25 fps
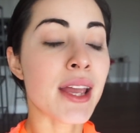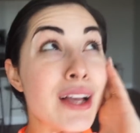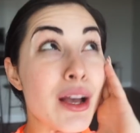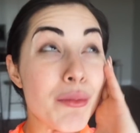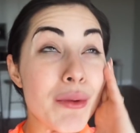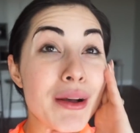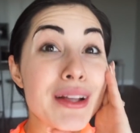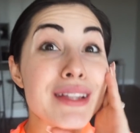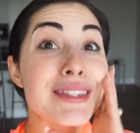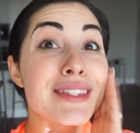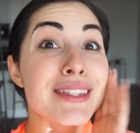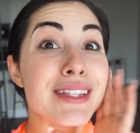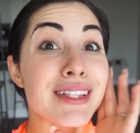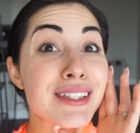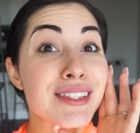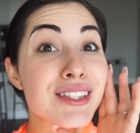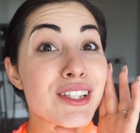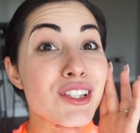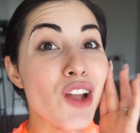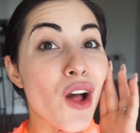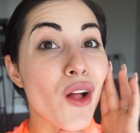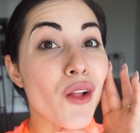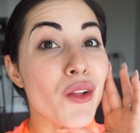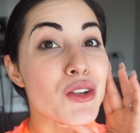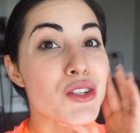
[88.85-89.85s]
Come on,
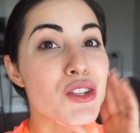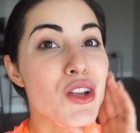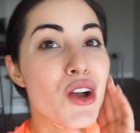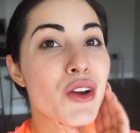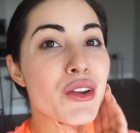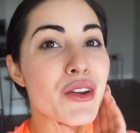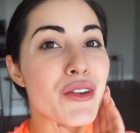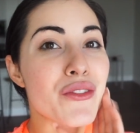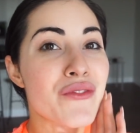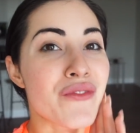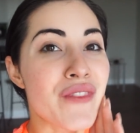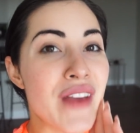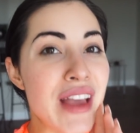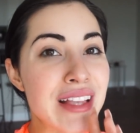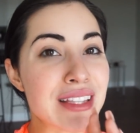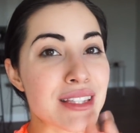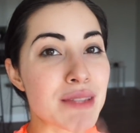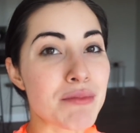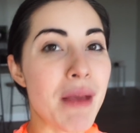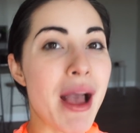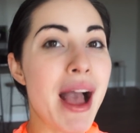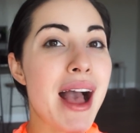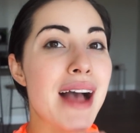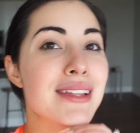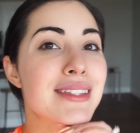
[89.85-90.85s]
$60 on a face
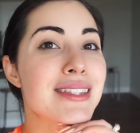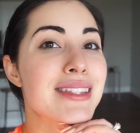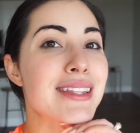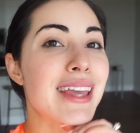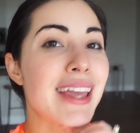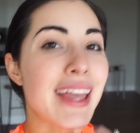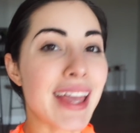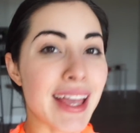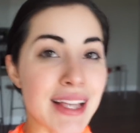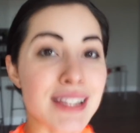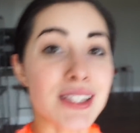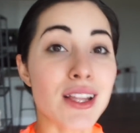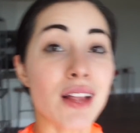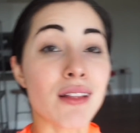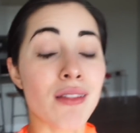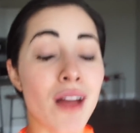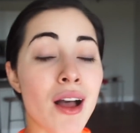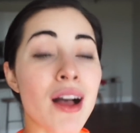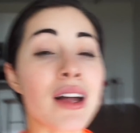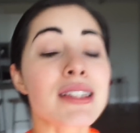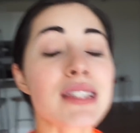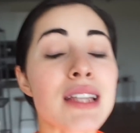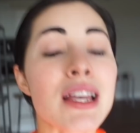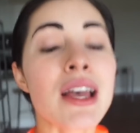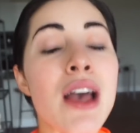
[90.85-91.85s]
mask is a
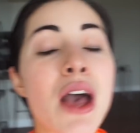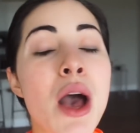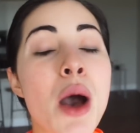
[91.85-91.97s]
lot,